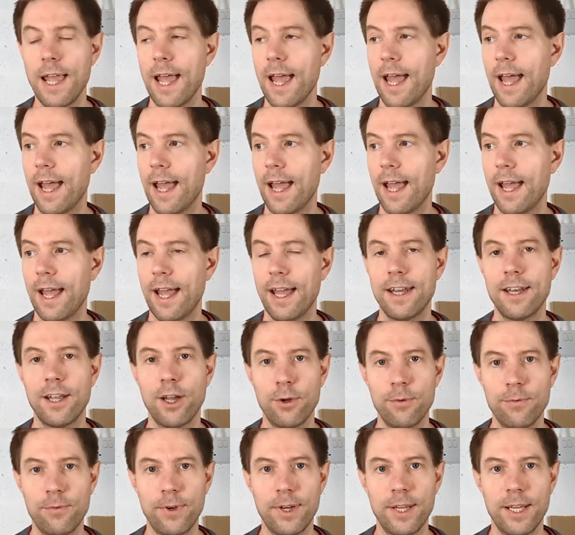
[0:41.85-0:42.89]
And
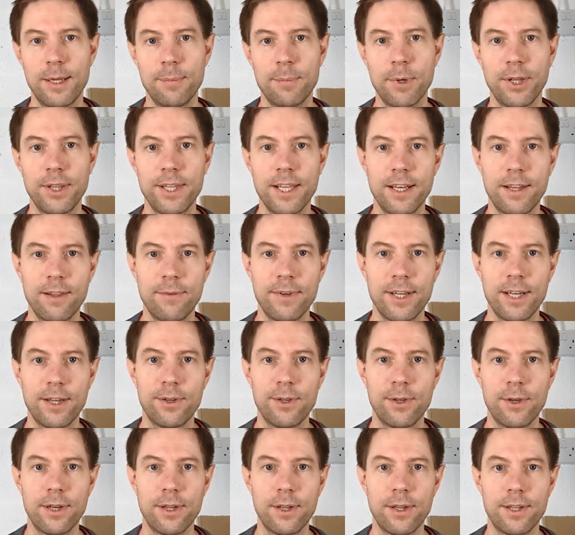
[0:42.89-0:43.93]
hopefully by the end of the
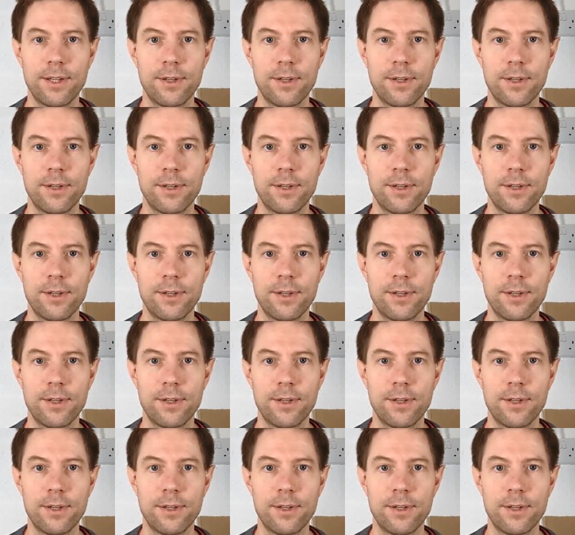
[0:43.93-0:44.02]
video,